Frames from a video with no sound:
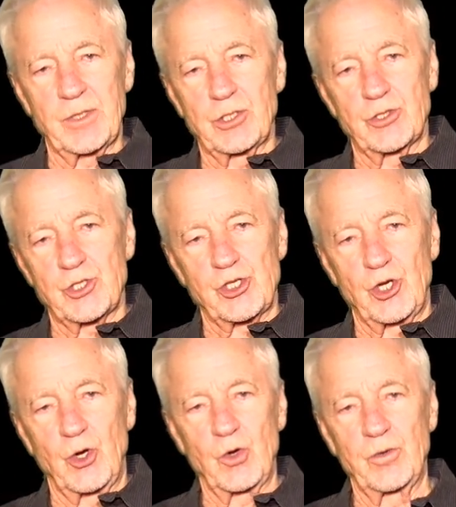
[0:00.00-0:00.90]
into the
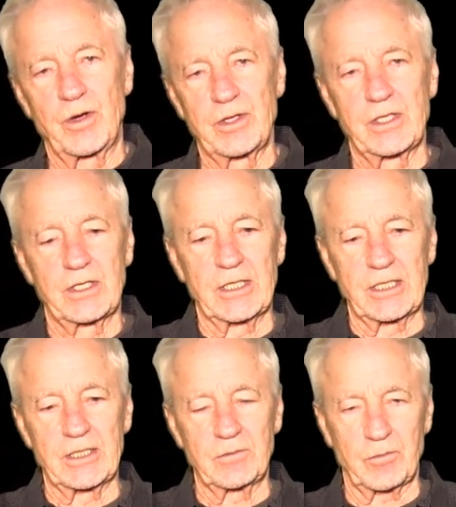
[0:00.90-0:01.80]
show
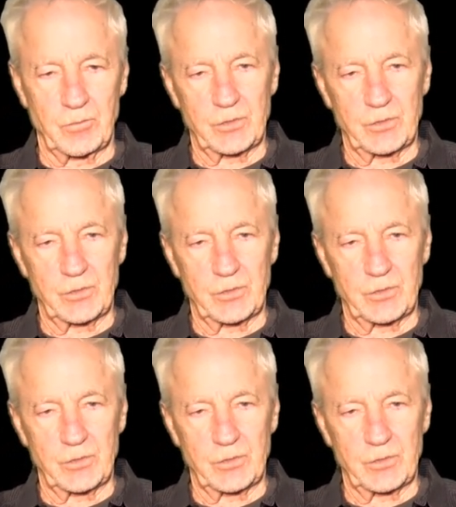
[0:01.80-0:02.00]
uh,